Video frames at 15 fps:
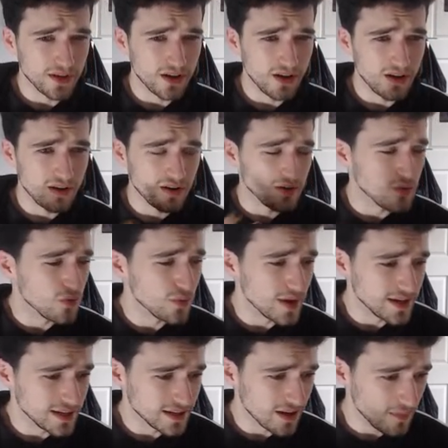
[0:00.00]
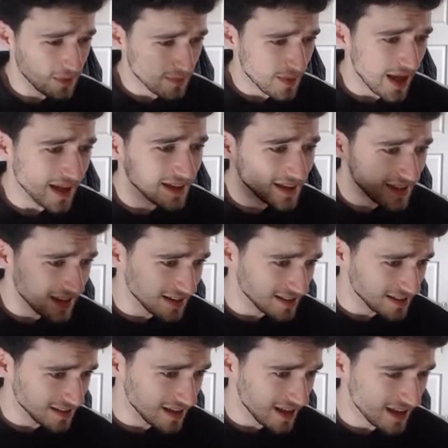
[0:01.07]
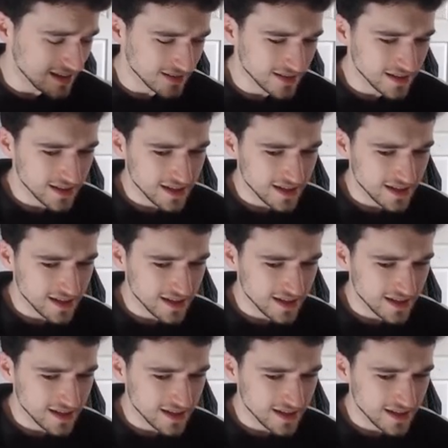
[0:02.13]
already coming back again and again.